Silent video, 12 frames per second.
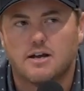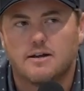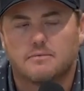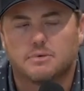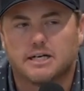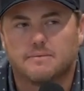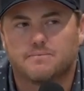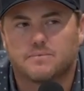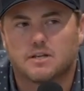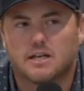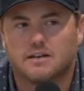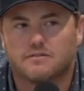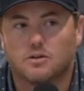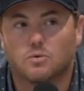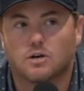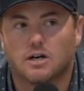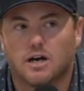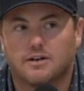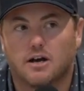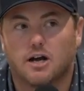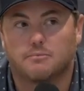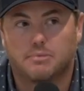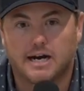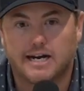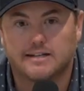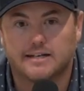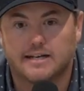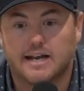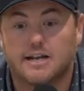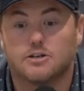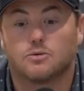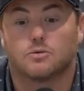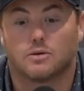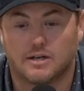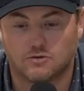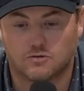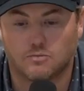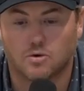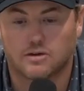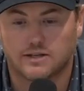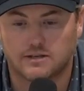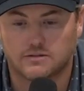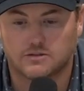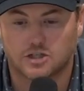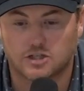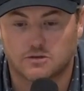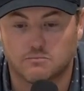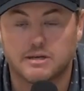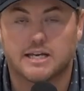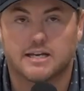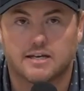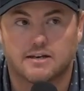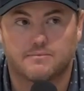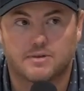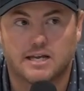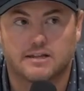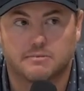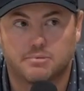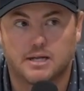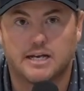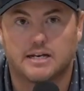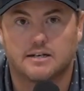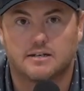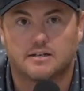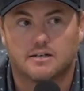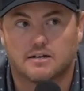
But if you were a non-pilot and it was more than just me in the plane,